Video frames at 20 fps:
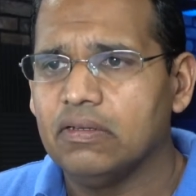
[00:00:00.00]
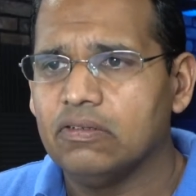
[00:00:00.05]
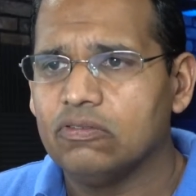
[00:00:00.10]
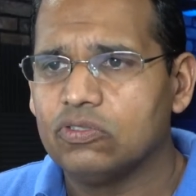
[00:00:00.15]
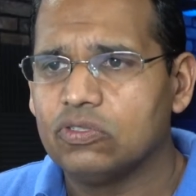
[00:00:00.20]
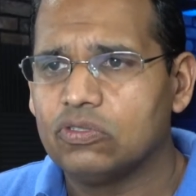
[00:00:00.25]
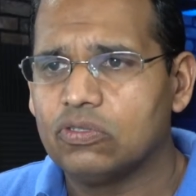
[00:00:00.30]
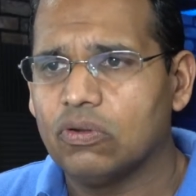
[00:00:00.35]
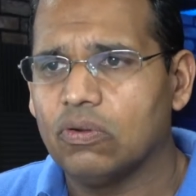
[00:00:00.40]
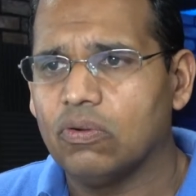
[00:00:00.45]

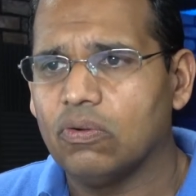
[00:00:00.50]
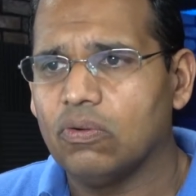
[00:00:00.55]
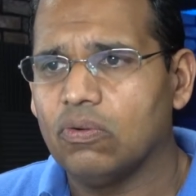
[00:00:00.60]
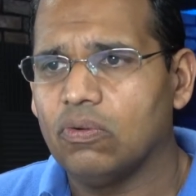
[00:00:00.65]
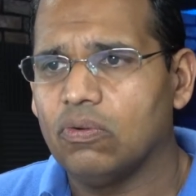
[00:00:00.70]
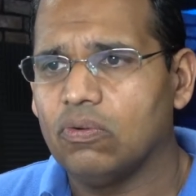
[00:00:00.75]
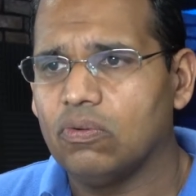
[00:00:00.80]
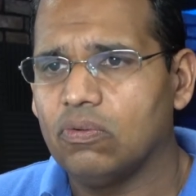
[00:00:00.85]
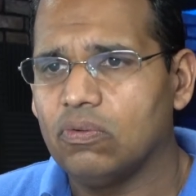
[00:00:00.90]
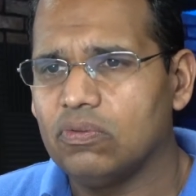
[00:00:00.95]

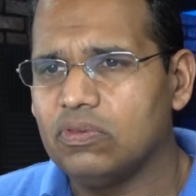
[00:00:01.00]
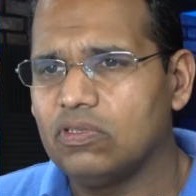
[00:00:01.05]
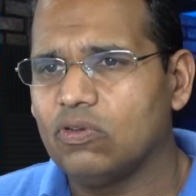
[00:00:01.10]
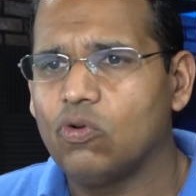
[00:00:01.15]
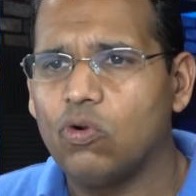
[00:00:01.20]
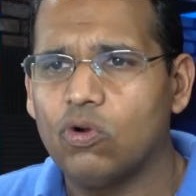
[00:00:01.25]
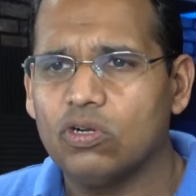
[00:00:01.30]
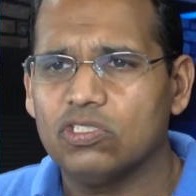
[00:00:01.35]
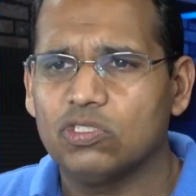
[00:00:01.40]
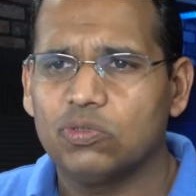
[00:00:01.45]
So the
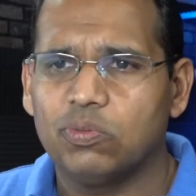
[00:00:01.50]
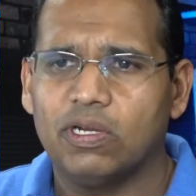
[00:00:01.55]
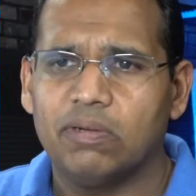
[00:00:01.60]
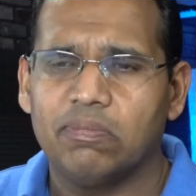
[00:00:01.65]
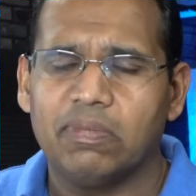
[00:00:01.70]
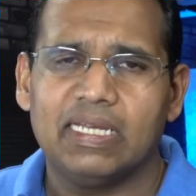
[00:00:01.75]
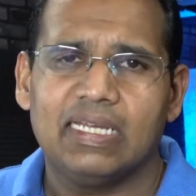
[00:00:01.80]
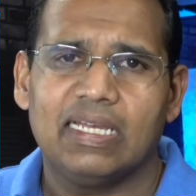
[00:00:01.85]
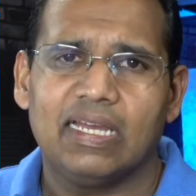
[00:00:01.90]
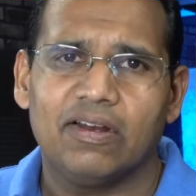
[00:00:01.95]
courseware
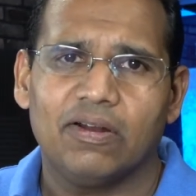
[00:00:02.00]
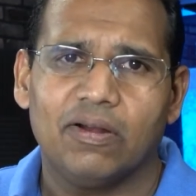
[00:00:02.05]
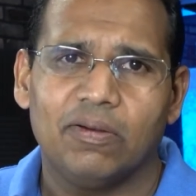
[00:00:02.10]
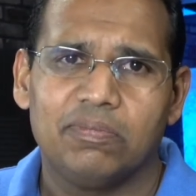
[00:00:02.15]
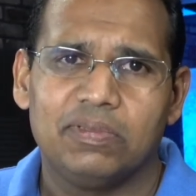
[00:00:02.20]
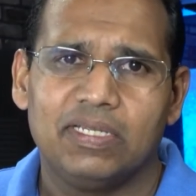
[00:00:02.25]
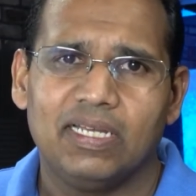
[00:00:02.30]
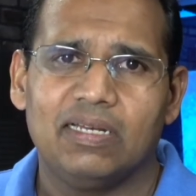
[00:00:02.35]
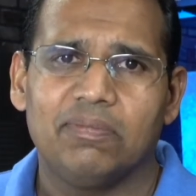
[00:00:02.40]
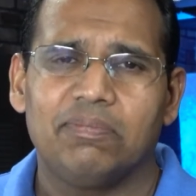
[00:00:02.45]
may get
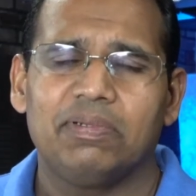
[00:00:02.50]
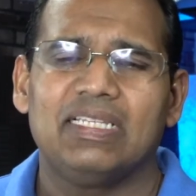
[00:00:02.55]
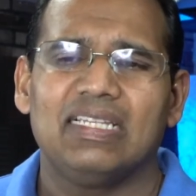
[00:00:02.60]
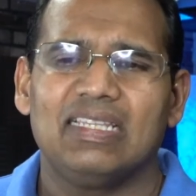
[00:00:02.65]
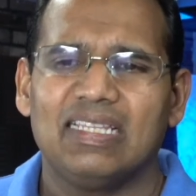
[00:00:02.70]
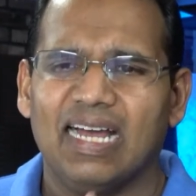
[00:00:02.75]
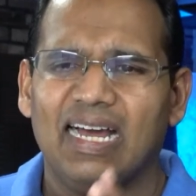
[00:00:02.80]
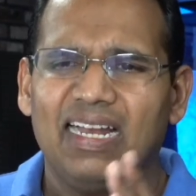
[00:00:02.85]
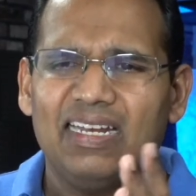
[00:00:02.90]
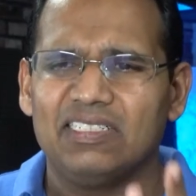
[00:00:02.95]
updated, but the
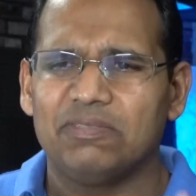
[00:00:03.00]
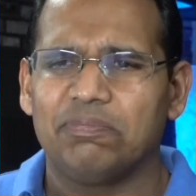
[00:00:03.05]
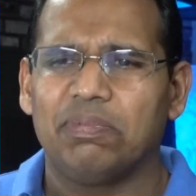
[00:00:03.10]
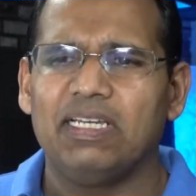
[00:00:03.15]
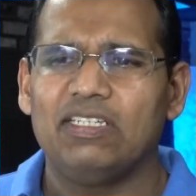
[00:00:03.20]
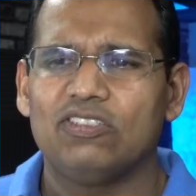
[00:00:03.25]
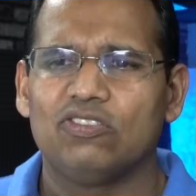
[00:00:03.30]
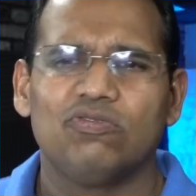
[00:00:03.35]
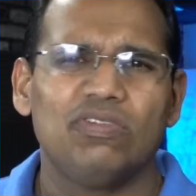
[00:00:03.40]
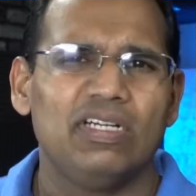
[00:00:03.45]
knowledge
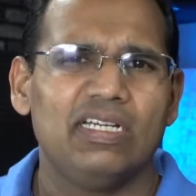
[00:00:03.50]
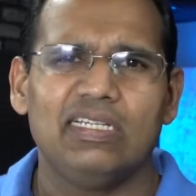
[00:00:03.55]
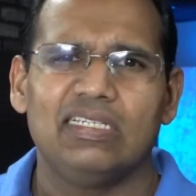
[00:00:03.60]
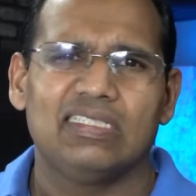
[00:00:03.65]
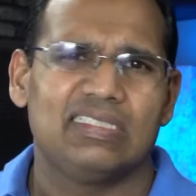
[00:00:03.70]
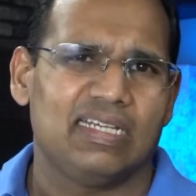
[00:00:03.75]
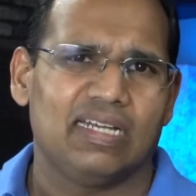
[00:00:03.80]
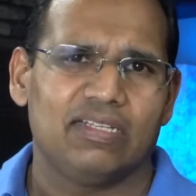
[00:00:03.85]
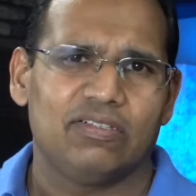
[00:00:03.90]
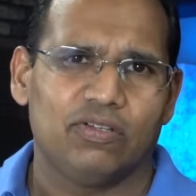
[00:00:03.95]
base really is
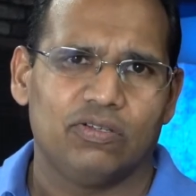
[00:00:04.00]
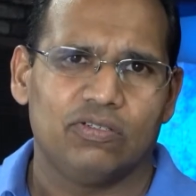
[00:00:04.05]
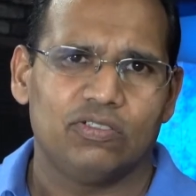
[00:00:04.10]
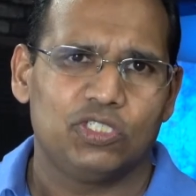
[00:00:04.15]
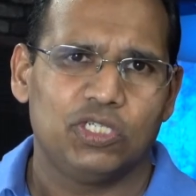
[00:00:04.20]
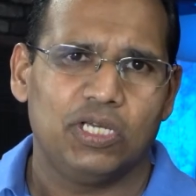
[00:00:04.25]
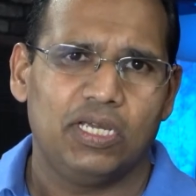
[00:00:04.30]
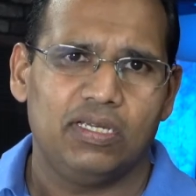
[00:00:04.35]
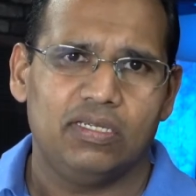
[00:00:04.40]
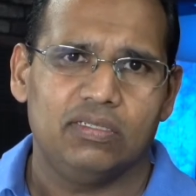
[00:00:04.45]
not going to
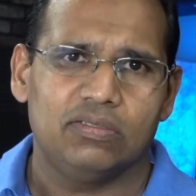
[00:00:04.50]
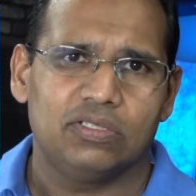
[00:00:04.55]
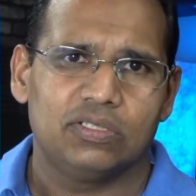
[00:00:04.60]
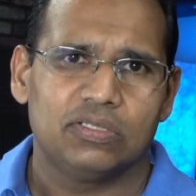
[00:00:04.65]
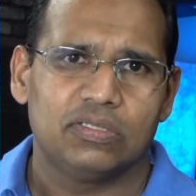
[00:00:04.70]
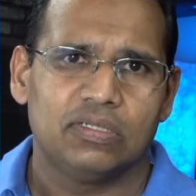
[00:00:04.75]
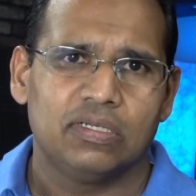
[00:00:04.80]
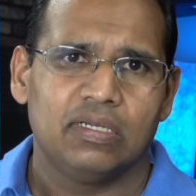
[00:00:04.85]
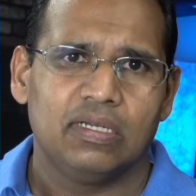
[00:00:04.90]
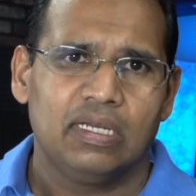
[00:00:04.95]

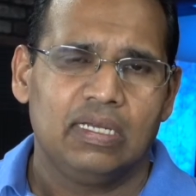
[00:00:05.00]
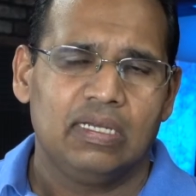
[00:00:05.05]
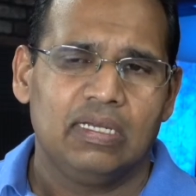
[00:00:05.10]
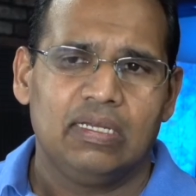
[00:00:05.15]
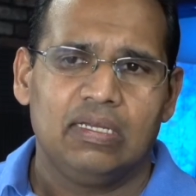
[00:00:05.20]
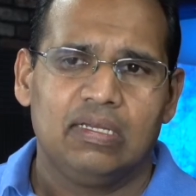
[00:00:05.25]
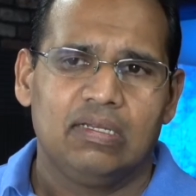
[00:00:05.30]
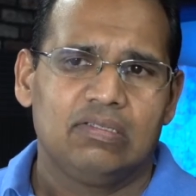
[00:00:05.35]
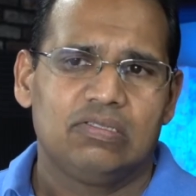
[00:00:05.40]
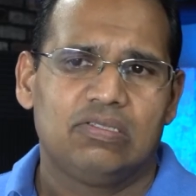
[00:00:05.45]
change.
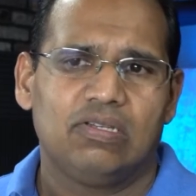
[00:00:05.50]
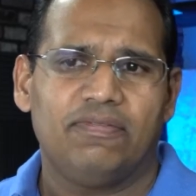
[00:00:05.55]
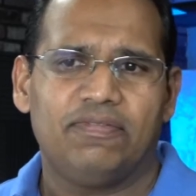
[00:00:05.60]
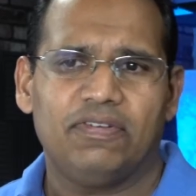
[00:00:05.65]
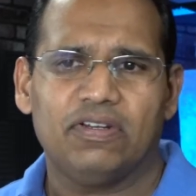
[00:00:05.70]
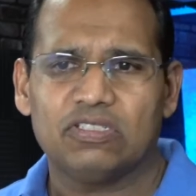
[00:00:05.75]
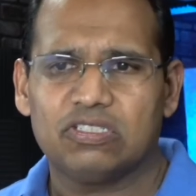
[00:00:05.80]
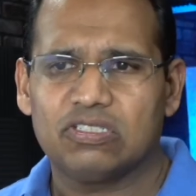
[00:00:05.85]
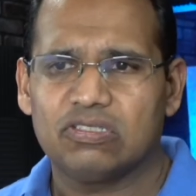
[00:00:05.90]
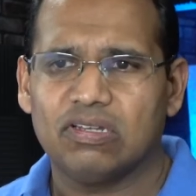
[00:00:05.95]
So if
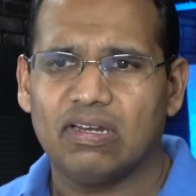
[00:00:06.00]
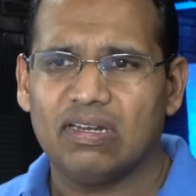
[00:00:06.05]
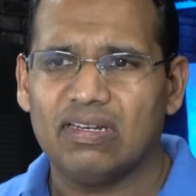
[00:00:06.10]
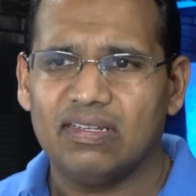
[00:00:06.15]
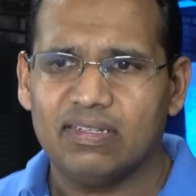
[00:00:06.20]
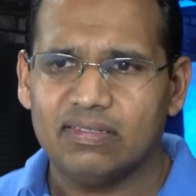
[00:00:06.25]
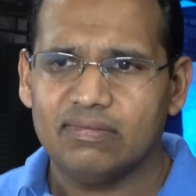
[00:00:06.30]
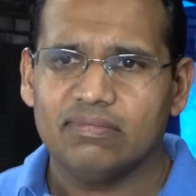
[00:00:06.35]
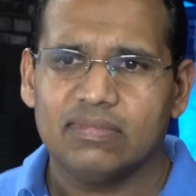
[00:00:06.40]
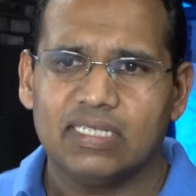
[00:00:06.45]
you're
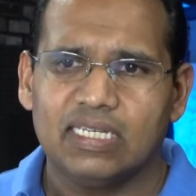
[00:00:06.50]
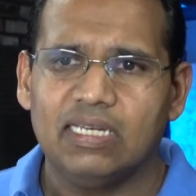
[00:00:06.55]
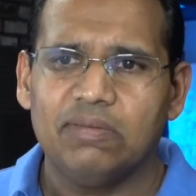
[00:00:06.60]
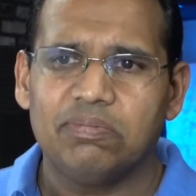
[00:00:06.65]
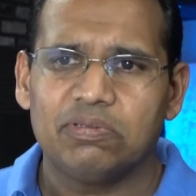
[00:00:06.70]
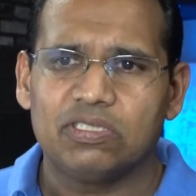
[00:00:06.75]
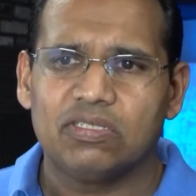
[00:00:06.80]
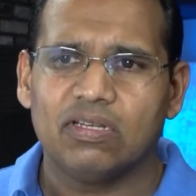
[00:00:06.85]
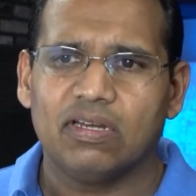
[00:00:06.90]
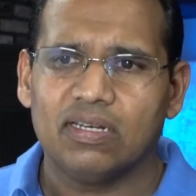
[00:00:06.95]
studying, keep
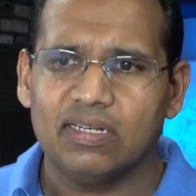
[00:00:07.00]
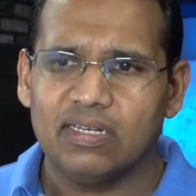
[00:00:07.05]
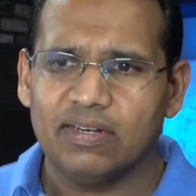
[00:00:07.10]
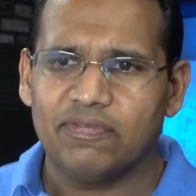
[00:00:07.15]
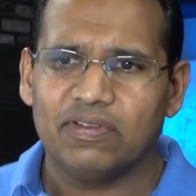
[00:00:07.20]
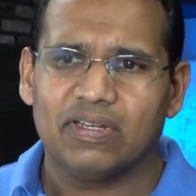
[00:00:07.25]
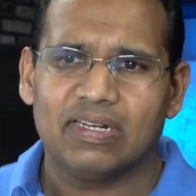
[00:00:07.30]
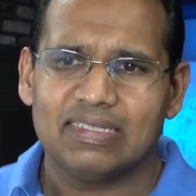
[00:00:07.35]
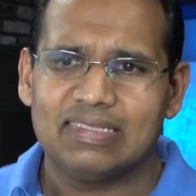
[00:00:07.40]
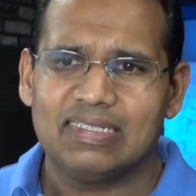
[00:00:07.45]
studying. If
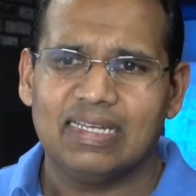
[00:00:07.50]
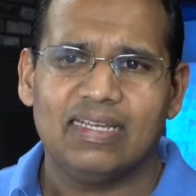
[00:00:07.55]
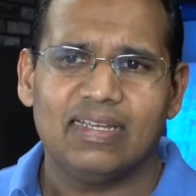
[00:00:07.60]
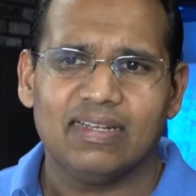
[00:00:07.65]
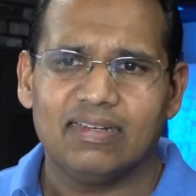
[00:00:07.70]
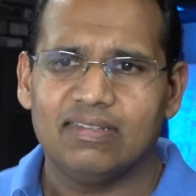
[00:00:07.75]
you're going to take it in